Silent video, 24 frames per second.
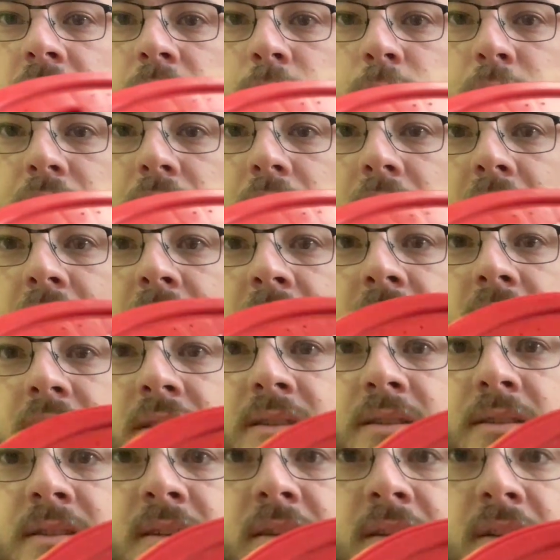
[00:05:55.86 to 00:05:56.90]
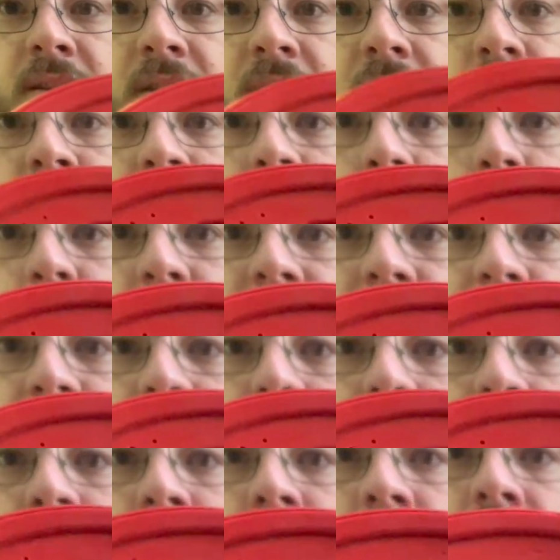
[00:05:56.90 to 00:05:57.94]
with locks, a
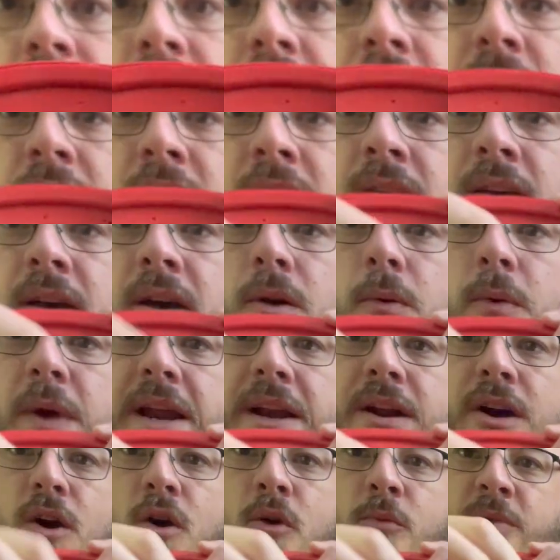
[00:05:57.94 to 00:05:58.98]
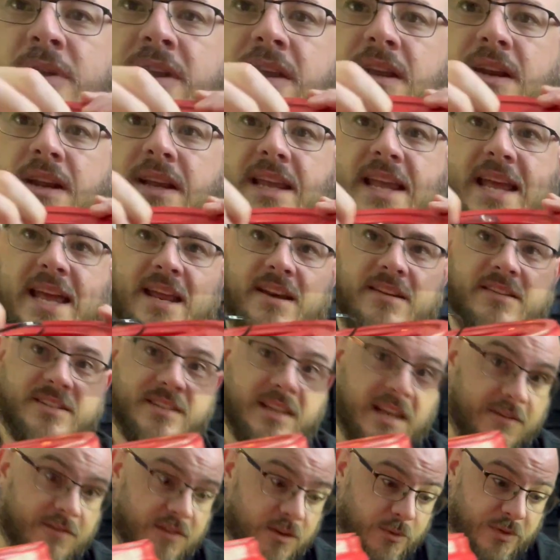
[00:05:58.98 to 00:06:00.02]
window, a way to open it again
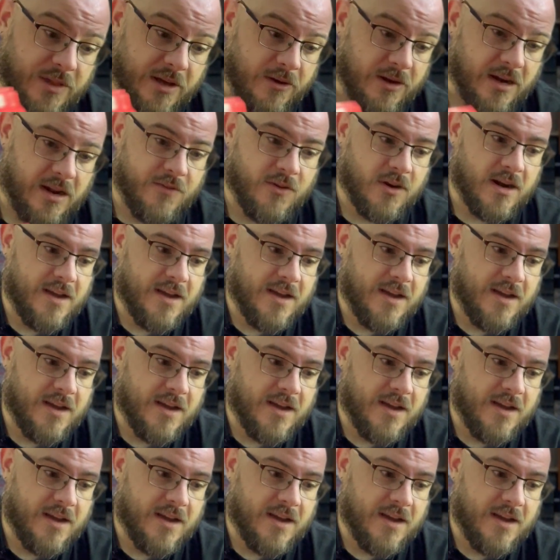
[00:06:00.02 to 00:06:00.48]
safely without ever